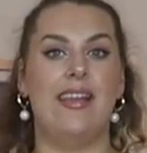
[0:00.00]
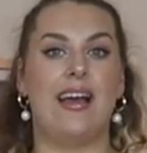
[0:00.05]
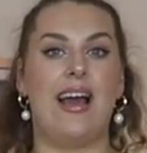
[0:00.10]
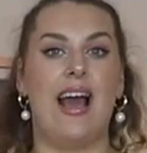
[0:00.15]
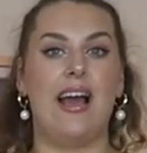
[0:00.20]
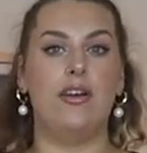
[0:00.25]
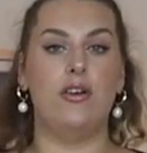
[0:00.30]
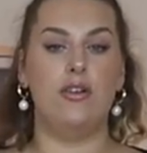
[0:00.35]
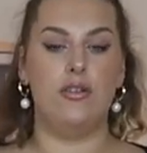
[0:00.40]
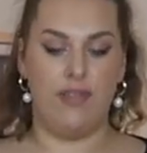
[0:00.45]
like
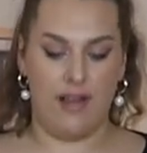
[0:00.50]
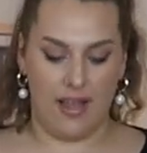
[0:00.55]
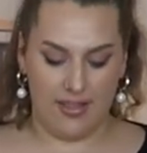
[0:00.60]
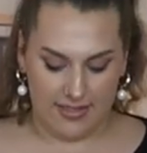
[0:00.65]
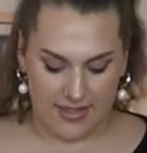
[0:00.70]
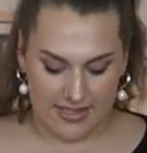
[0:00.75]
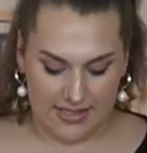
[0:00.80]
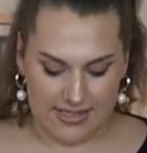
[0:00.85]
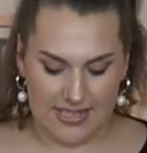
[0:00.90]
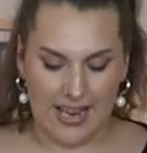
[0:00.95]
I could have
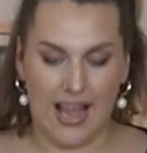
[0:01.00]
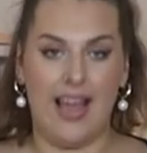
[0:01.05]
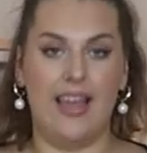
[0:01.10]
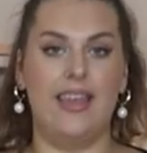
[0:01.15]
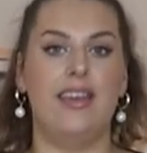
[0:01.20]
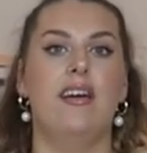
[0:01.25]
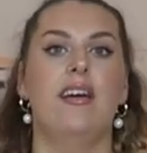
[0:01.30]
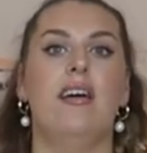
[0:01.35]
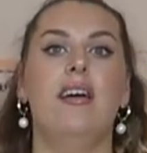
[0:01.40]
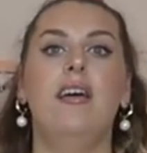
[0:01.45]
had this
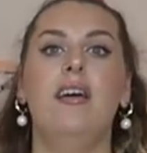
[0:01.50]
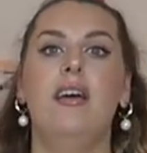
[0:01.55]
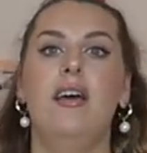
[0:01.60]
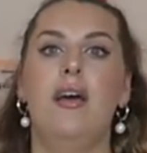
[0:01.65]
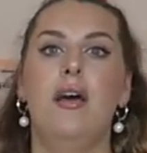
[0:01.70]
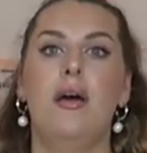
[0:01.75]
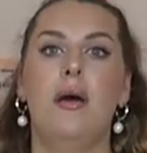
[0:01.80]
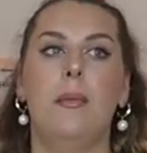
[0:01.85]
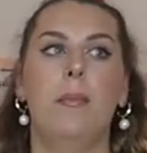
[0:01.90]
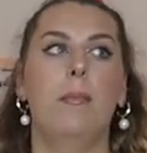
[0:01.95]
tighter,
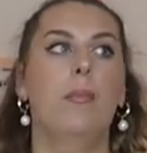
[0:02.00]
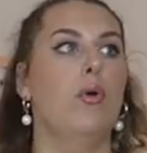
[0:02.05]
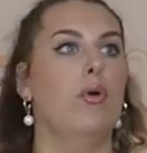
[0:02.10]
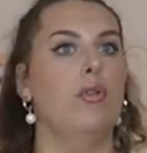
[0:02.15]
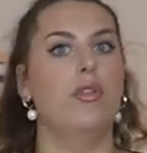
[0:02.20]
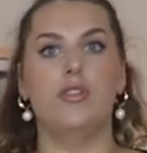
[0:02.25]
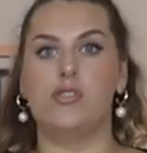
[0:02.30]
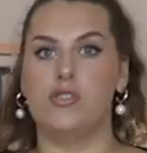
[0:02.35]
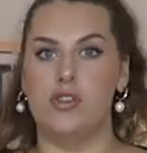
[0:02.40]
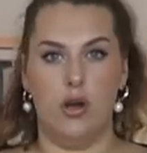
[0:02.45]

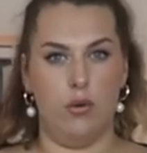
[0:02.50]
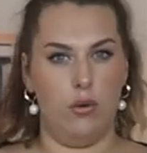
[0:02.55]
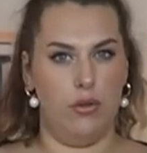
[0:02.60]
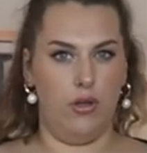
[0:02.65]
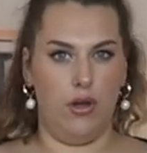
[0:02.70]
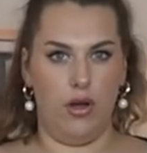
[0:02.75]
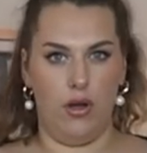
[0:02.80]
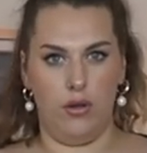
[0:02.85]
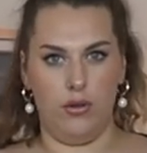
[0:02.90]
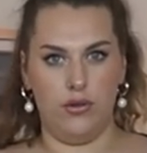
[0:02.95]
but there's no
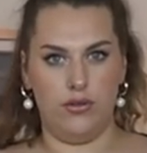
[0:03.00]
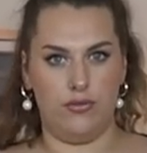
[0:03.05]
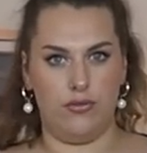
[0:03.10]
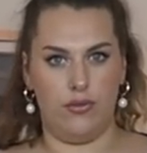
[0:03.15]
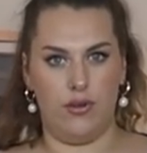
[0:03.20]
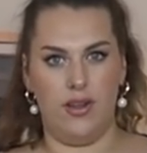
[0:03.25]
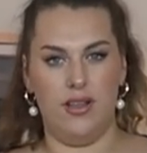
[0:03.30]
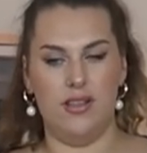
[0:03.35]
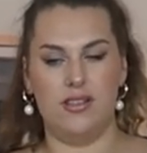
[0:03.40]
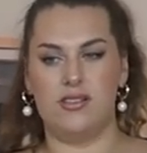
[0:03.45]
other holes
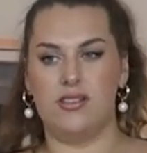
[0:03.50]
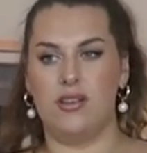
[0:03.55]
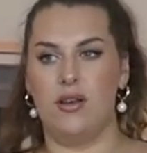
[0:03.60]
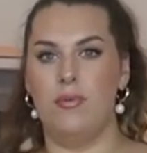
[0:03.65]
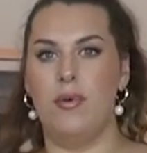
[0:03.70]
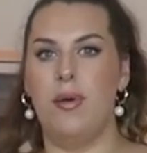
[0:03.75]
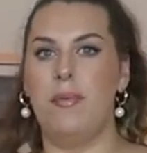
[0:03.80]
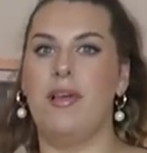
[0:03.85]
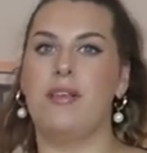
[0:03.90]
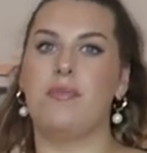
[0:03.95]
for it. So
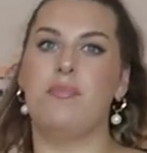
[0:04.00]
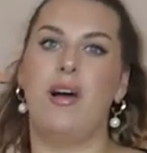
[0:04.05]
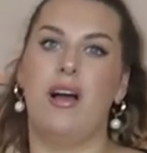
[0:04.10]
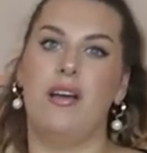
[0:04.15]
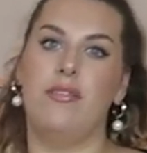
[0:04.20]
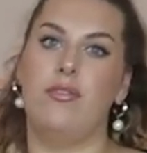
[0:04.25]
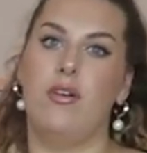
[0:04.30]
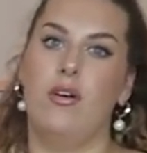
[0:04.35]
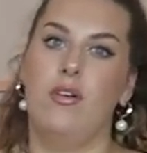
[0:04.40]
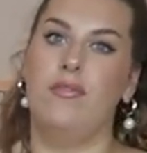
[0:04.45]
maybe that's
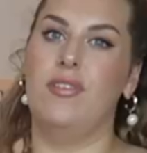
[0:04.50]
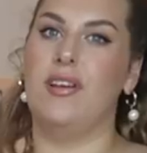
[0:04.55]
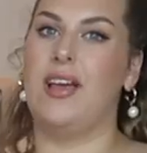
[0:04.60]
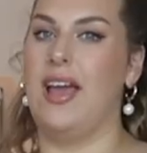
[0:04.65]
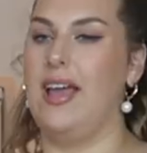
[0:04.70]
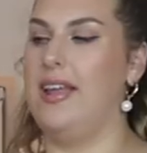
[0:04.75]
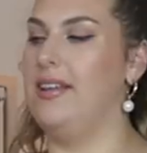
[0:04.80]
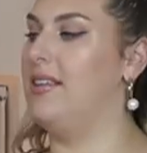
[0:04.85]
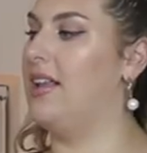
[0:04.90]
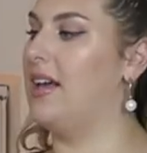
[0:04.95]
my fault for
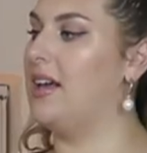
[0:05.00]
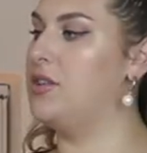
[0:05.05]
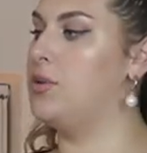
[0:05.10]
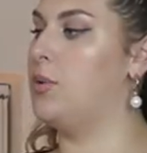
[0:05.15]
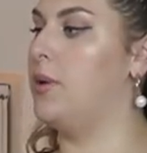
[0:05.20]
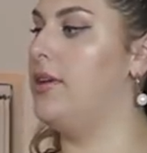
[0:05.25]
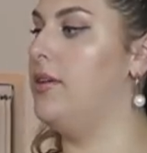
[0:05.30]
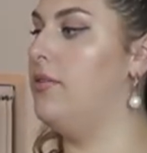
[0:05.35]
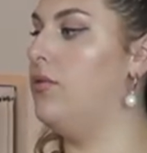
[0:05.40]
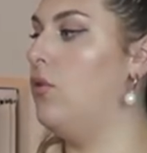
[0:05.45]
getting like a
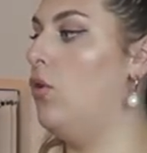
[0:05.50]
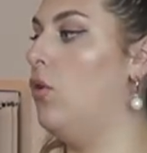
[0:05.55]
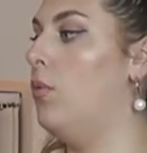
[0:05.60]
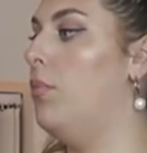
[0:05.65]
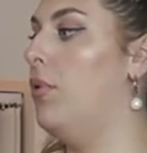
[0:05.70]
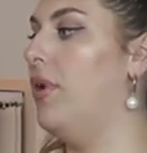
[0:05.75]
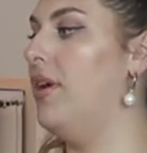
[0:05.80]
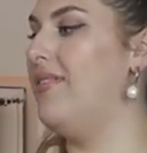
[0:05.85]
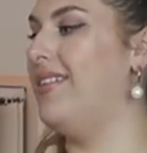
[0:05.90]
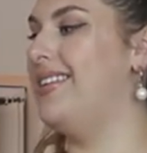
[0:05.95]
24,
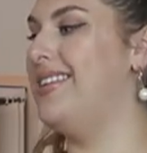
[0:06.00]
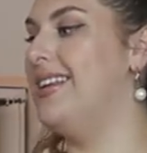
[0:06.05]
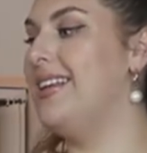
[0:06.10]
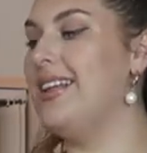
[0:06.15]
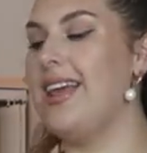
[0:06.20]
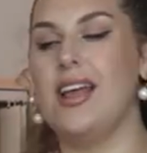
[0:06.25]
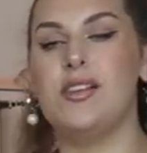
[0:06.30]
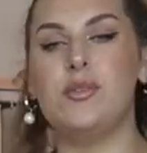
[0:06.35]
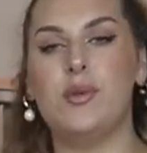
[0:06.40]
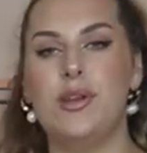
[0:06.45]
but if I
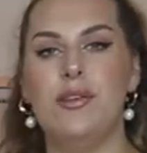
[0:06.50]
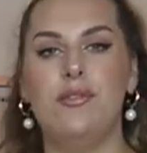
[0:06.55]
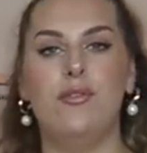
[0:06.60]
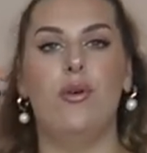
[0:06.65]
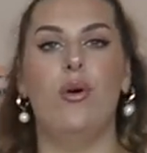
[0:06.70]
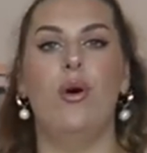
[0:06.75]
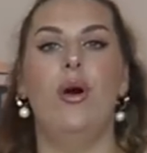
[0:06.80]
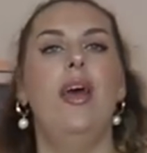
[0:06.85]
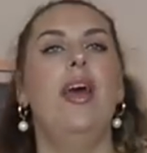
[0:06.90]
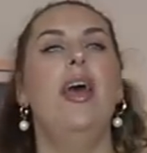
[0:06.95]
didn't get a
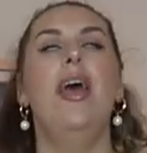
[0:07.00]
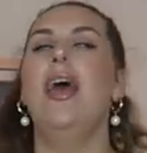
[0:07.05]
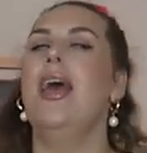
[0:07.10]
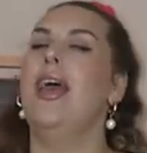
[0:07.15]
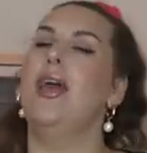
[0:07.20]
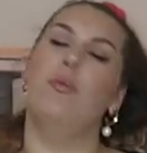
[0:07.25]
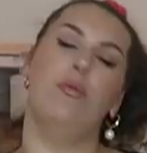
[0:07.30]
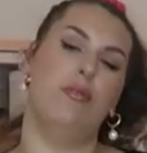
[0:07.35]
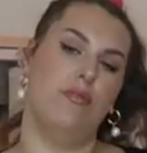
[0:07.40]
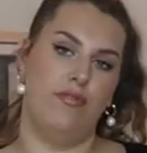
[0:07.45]
24,
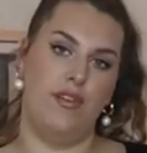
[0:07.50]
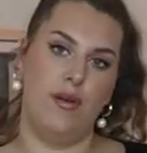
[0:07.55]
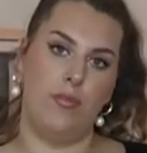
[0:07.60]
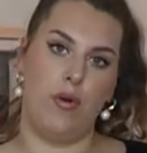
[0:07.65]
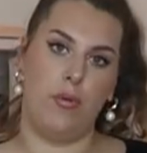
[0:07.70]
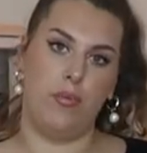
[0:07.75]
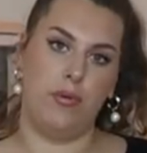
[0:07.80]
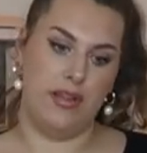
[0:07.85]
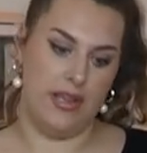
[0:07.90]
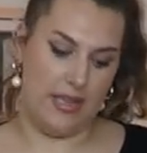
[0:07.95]
it wouldn't fit
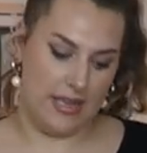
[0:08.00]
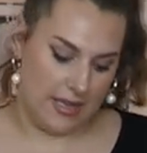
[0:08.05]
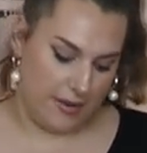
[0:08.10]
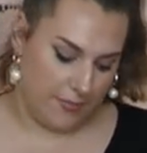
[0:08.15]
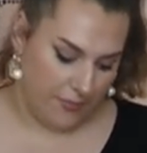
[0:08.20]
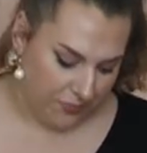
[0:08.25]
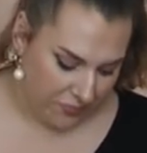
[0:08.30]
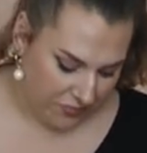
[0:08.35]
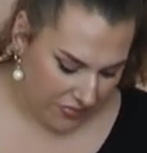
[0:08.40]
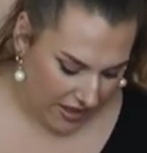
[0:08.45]
properly.
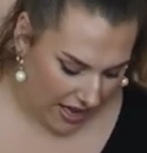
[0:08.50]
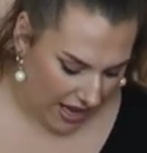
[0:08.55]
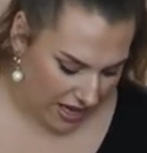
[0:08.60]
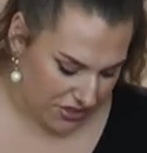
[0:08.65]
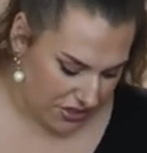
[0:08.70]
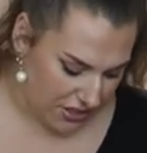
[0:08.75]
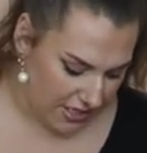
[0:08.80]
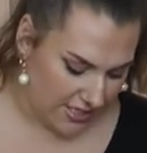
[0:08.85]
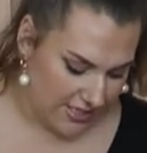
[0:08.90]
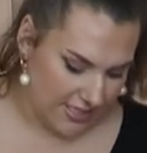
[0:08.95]

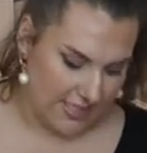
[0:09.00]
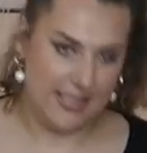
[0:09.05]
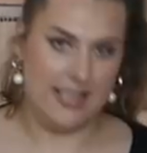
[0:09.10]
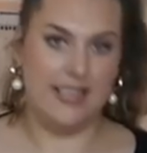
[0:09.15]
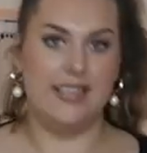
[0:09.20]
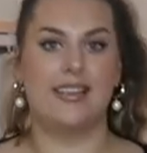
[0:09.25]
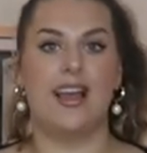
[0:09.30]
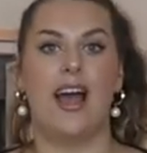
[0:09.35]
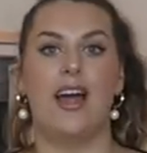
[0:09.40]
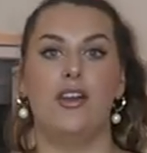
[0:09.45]
As you can see,
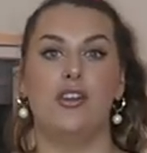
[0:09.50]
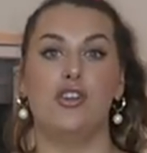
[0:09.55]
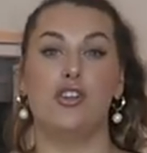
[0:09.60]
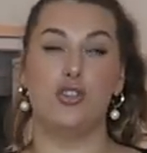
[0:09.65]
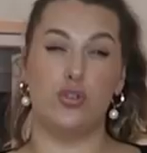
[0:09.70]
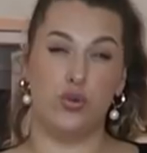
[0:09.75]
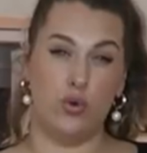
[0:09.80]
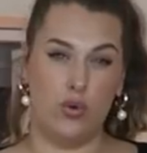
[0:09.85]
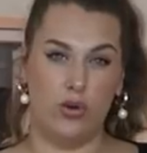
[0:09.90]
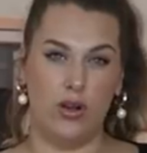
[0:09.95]
it's kind of
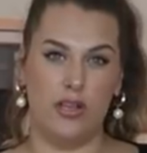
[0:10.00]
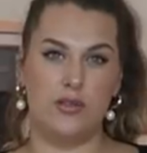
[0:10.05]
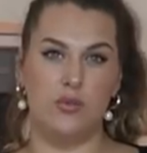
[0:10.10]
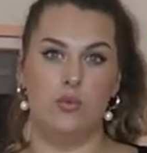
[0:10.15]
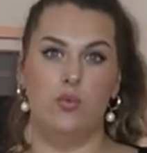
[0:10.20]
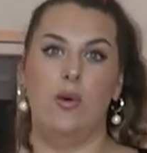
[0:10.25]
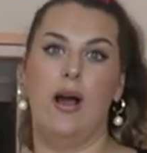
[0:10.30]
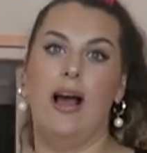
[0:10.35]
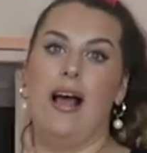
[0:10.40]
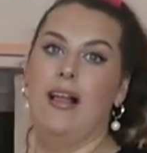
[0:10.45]
short as
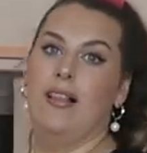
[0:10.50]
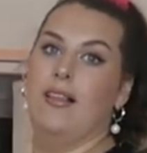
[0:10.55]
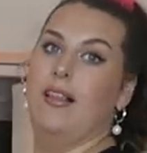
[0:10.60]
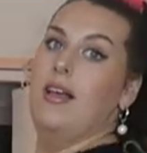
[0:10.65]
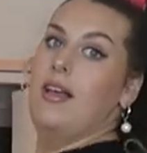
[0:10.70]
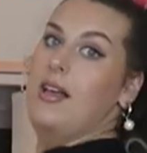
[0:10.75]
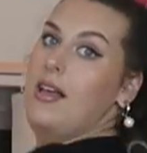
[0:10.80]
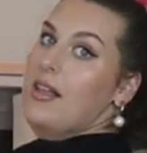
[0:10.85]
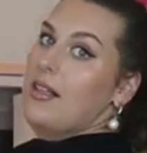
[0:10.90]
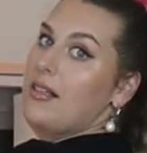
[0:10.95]
well.
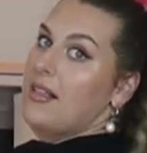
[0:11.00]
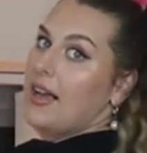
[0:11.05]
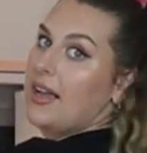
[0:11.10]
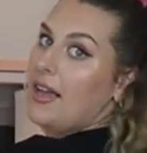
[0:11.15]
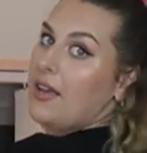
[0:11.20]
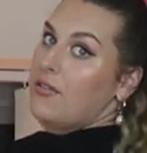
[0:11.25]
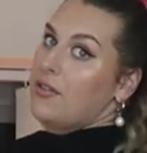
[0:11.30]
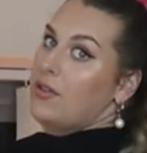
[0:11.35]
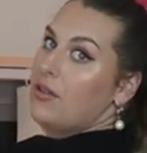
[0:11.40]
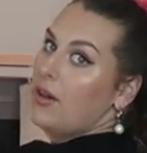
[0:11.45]

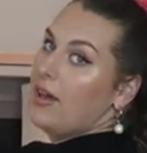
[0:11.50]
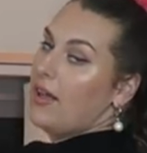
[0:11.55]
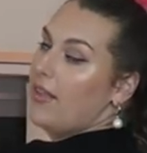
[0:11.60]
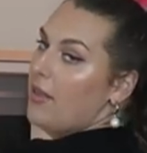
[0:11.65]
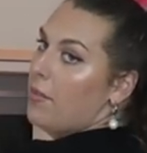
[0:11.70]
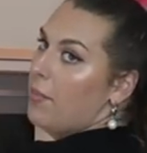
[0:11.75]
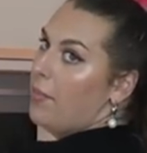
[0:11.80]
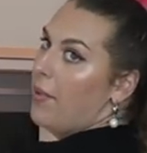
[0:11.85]
Like if you look at the